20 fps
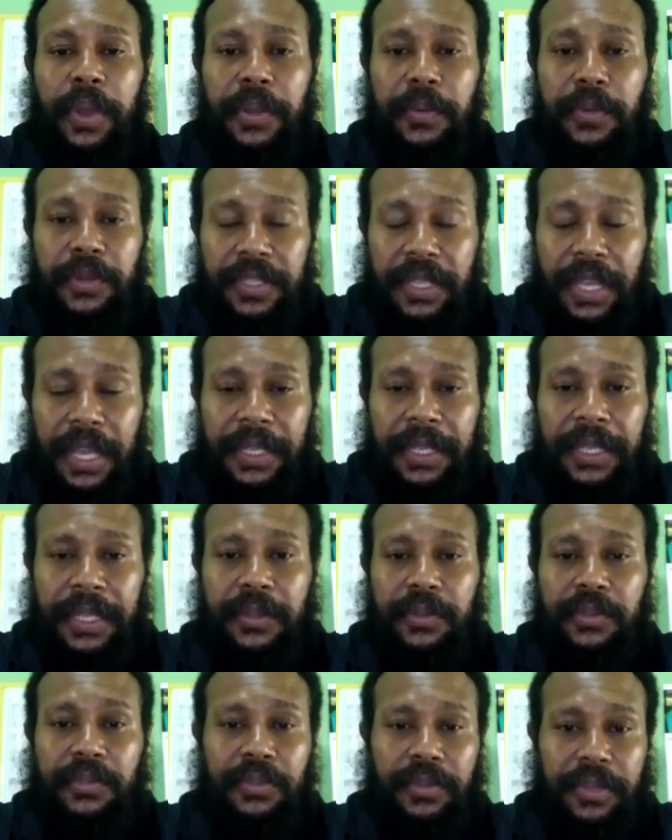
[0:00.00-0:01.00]
when he was young
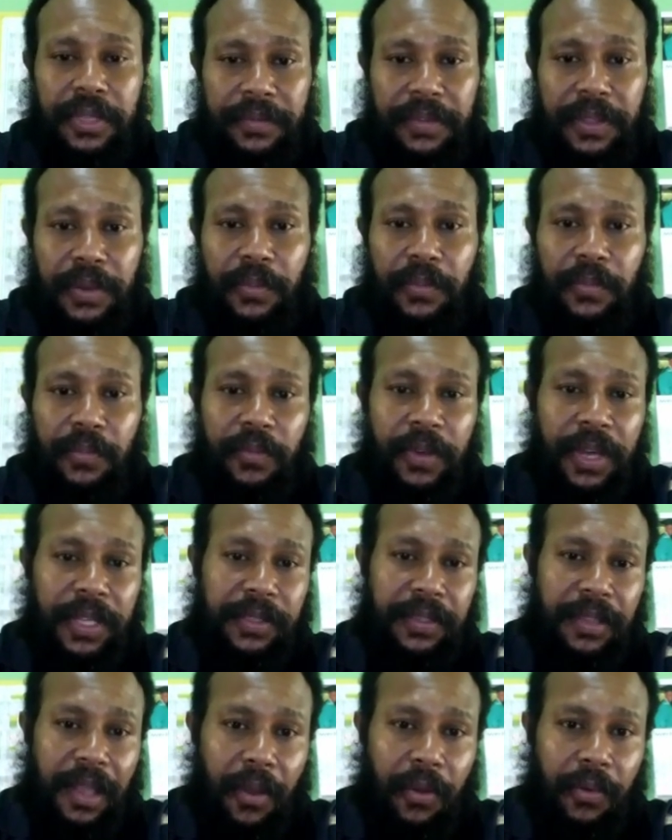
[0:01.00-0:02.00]
he used to live in
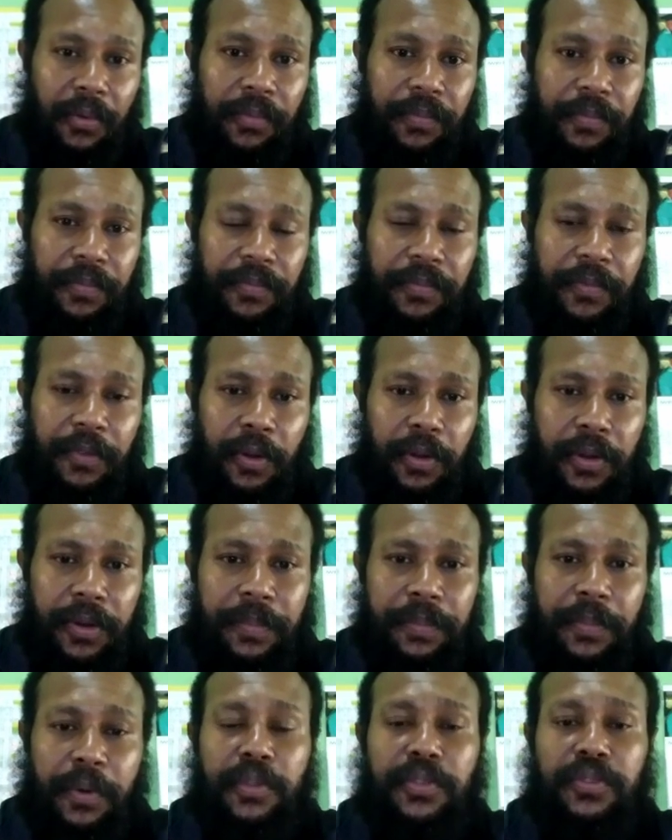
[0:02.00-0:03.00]
what now
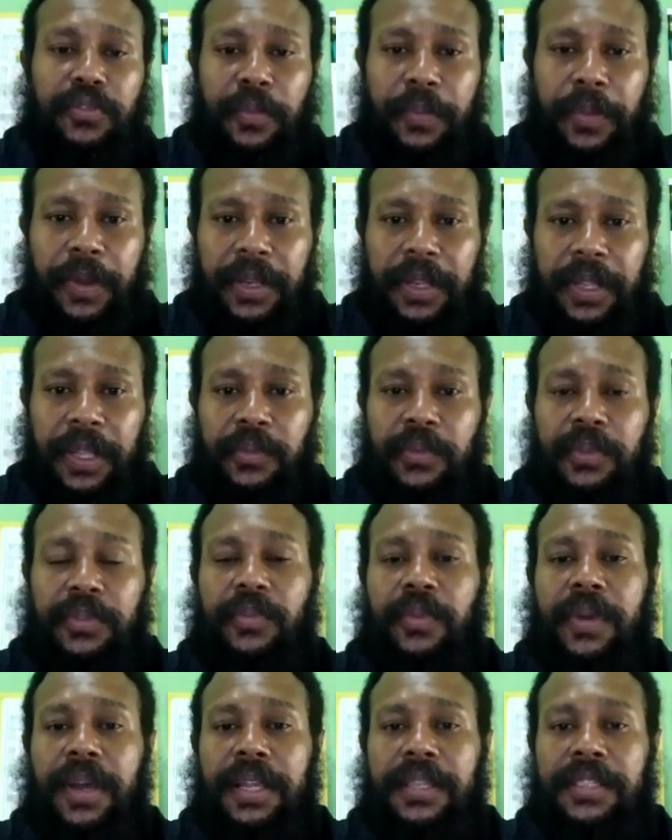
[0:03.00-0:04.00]
called Bronx Compound. It
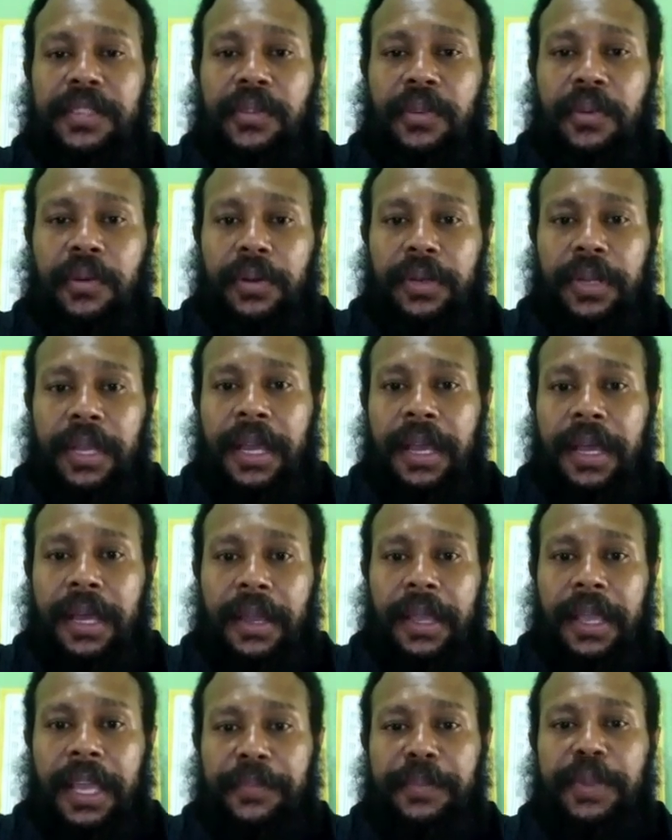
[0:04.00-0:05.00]
was once called
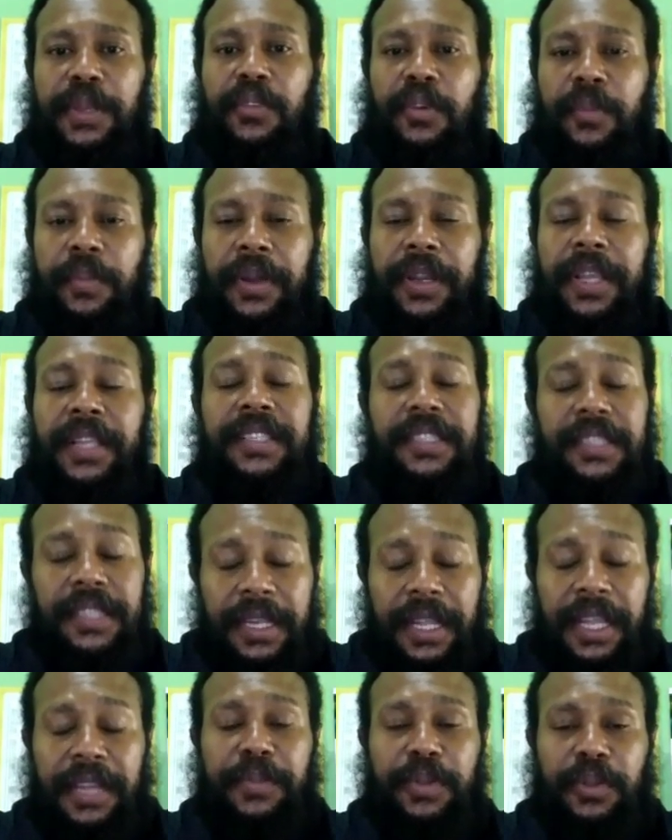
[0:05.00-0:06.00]
uh, Edmund Compound. It is
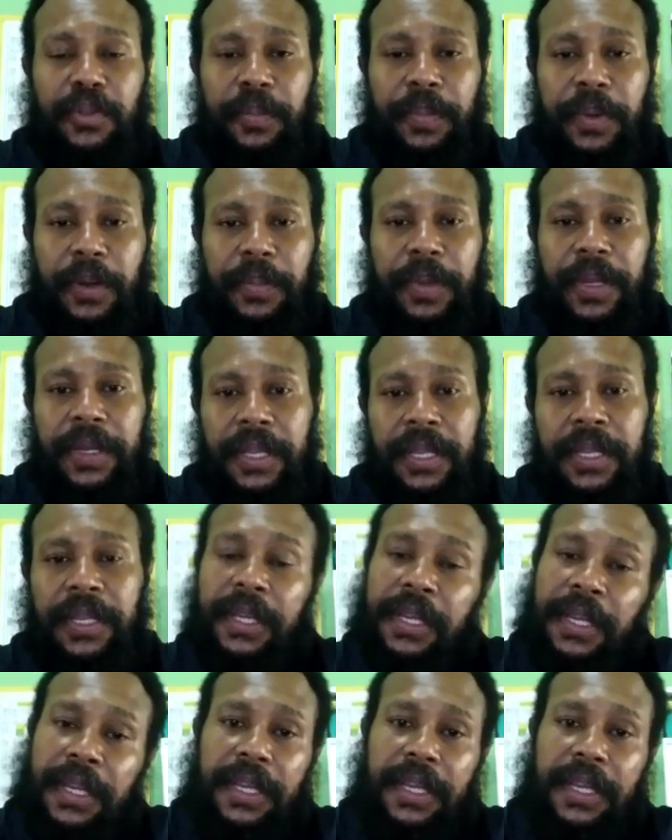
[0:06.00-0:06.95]
still Edmund Compound, but